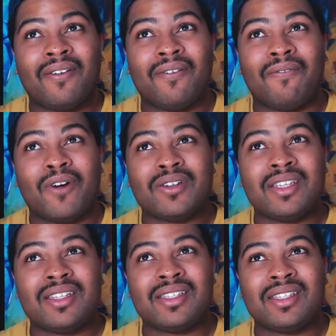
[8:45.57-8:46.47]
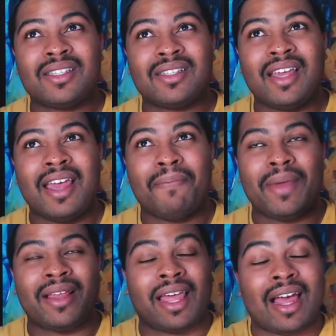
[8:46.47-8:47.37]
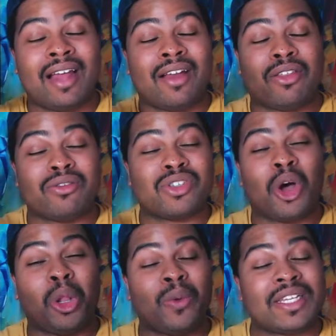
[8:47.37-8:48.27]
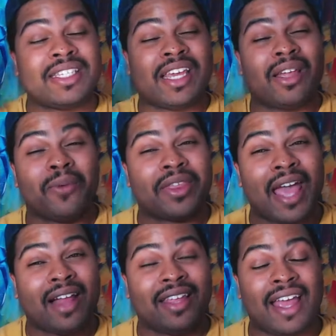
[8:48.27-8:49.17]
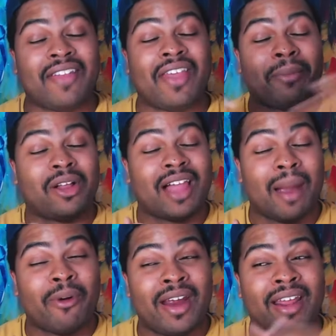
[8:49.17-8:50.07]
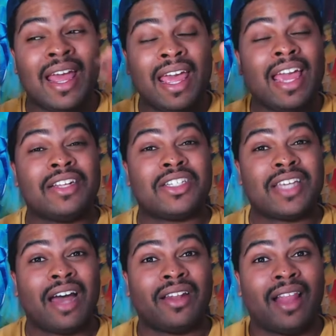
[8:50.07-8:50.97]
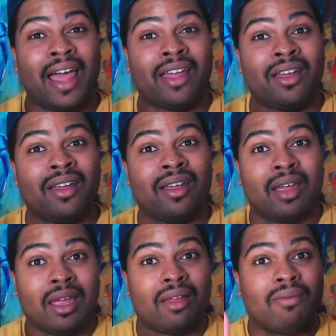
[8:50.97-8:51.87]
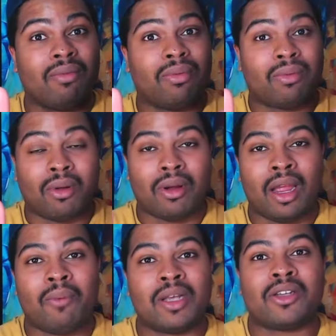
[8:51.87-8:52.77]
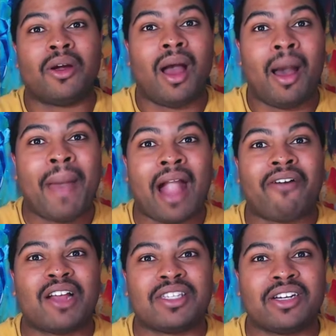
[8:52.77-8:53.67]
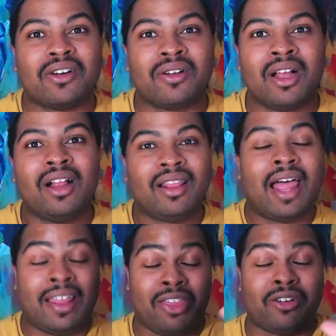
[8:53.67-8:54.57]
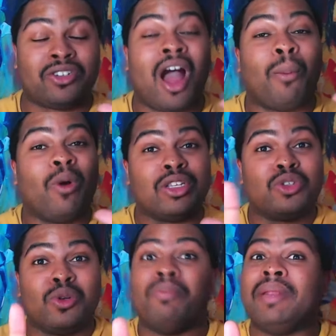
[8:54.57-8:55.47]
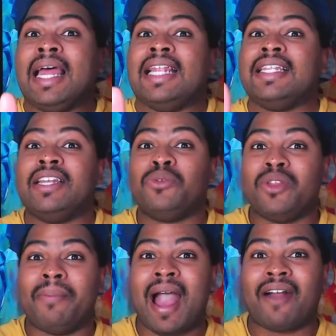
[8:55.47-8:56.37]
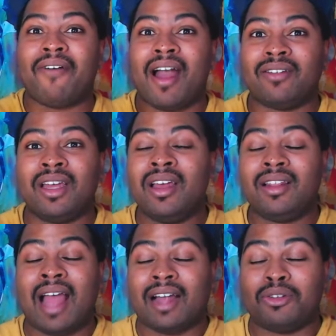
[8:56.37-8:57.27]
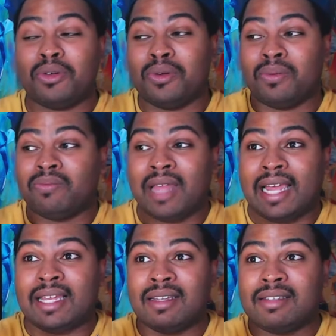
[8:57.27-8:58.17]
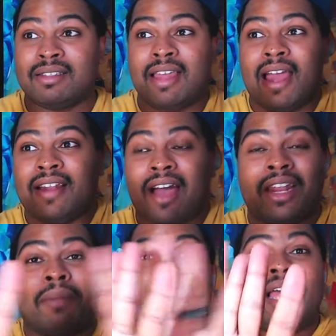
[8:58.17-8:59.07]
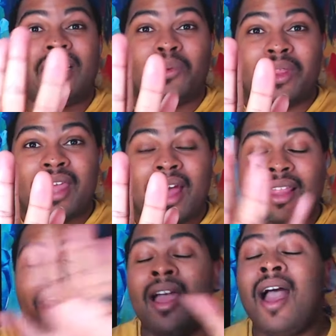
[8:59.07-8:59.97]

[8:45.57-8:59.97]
versus it being like another soloist singing with Kelly and them collaborating, it just sounded like it was her, a background singer, and their job was to blend into the background, not to like stand out and blend with Kelly,